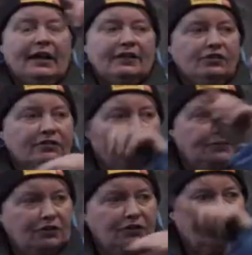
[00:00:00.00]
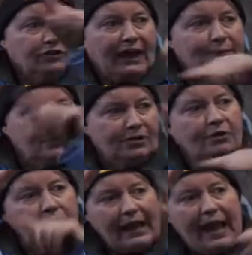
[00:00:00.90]
it just gives you the shape to
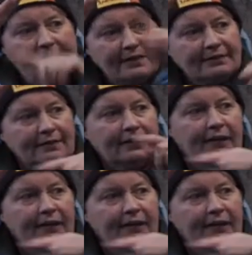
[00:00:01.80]
create